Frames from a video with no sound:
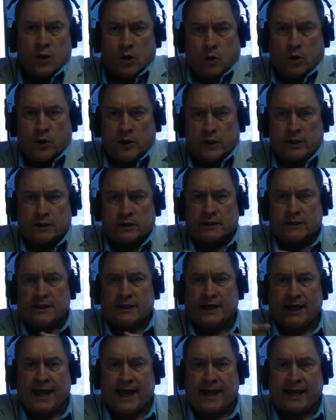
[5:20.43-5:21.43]
oil and
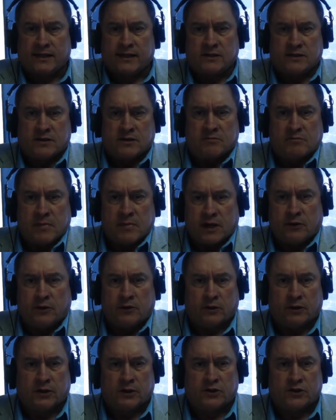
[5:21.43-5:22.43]
gas and
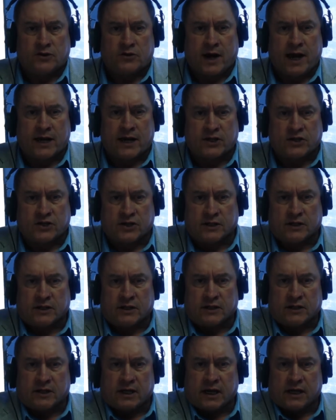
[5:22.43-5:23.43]
mineral extraction,
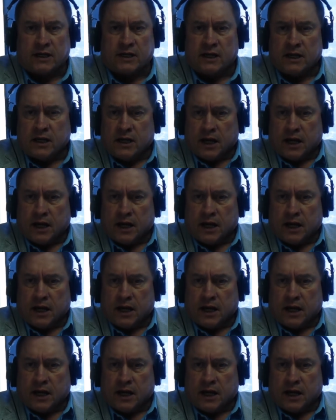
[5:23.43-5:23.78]
and then